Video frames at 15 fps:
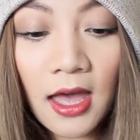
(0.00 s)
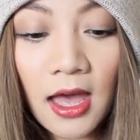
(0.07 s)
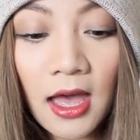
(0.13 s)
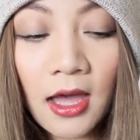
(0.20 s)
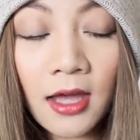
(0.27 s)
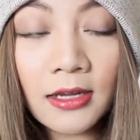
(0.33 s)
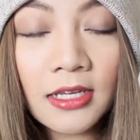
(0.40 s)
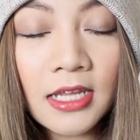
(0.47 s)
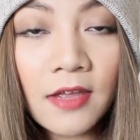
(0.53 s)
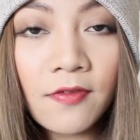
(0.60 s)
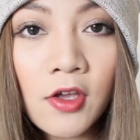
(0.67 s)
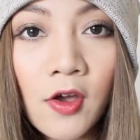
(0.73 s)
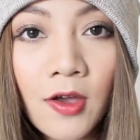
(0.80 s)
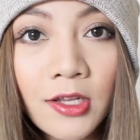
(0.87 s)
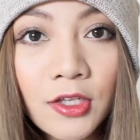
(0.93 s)
And if
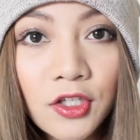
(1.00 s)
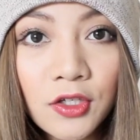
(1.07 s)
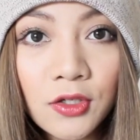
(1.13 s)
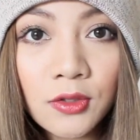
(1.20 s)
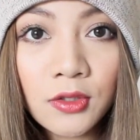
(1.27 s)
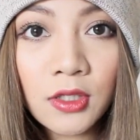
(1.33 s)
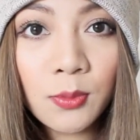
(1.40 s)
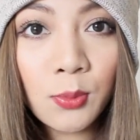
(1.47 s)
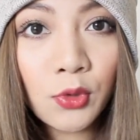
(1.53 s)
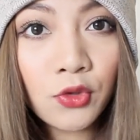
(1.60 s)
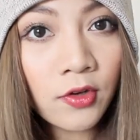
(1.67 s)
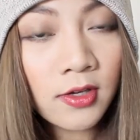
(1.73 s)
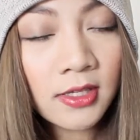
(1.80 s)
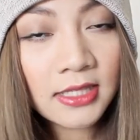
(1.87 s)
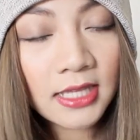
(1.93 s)
you're going to
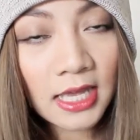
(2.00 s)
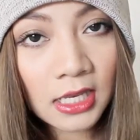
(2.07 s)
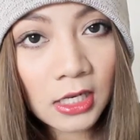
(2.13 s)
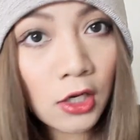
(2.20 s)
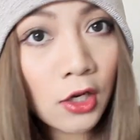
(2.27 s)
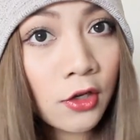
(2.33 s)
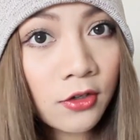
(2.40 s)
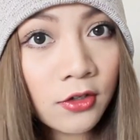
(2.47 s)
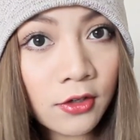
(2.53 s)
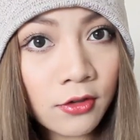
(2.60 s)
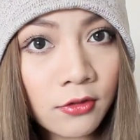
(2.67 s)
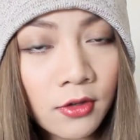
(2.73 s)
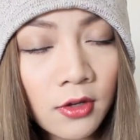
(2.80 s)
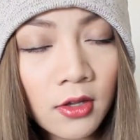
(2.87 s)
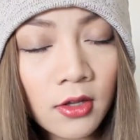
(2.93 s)
Superdrugs in
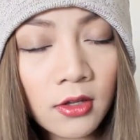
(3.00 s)
London,